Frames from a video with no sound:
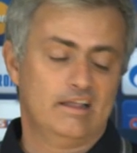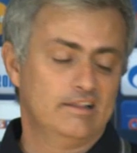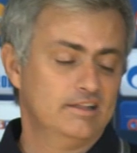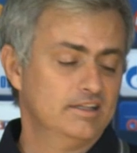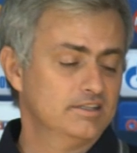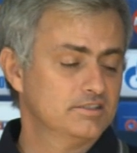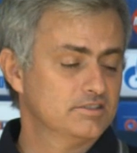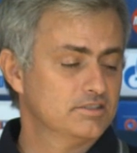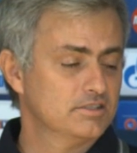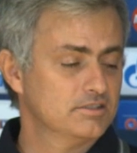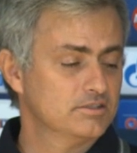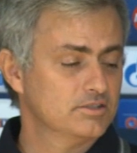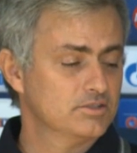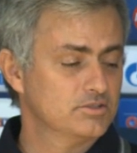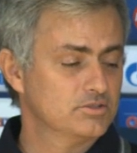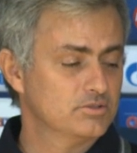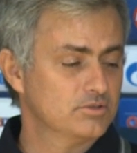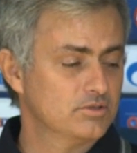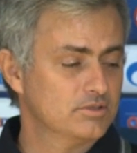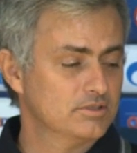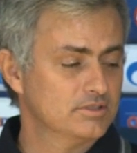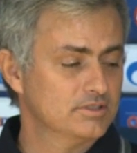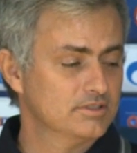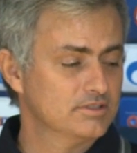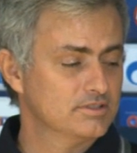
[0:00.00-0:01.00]
That's in the
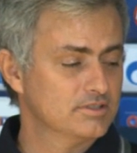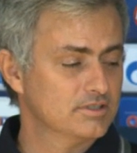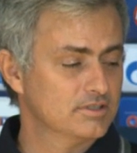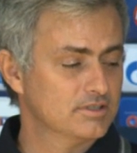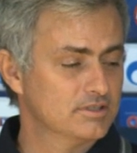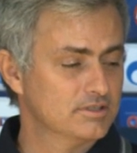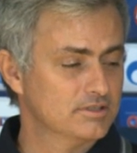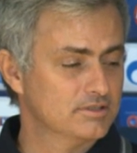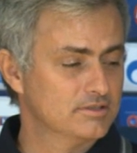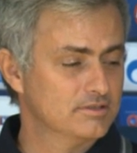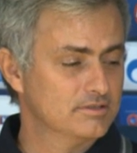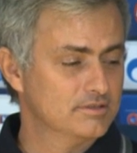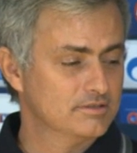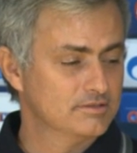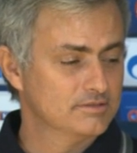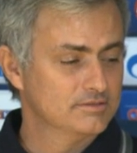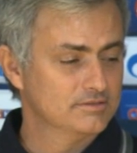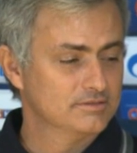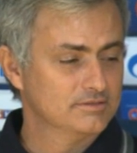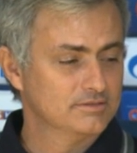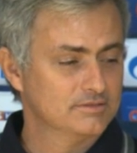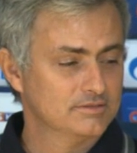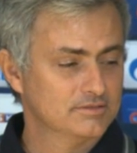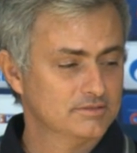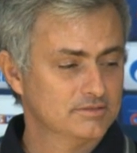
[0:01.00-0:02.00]
story. He's a kid.
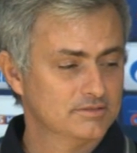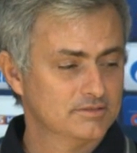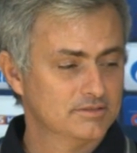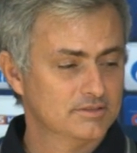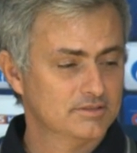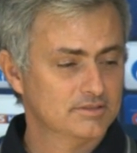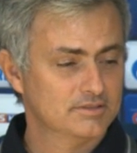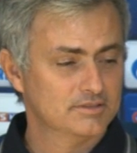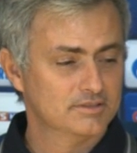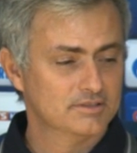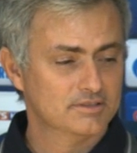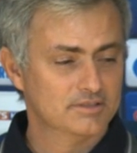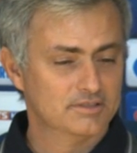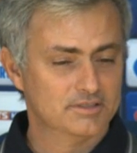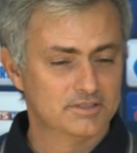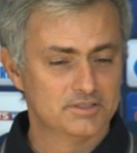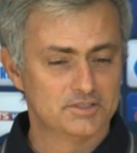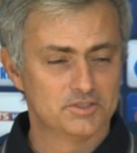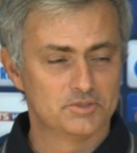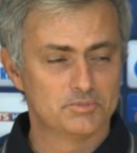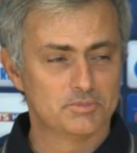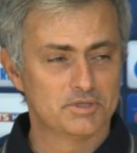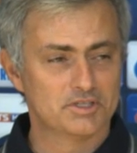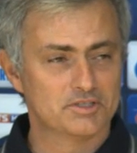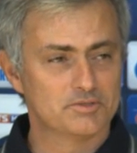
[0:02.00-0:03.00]

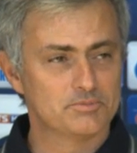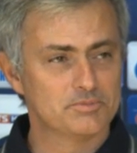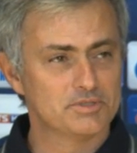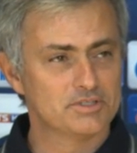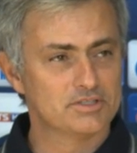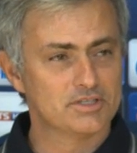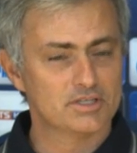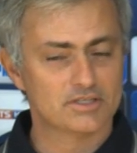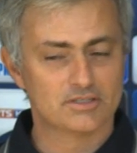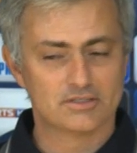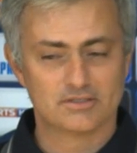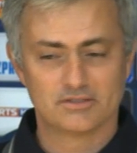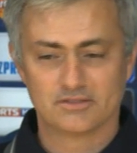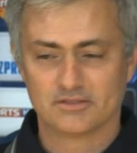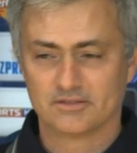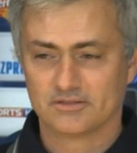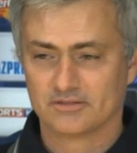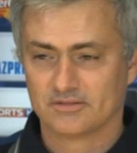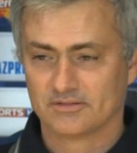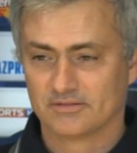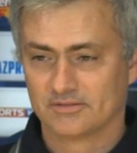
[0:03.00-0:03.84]
Kids make mistakes.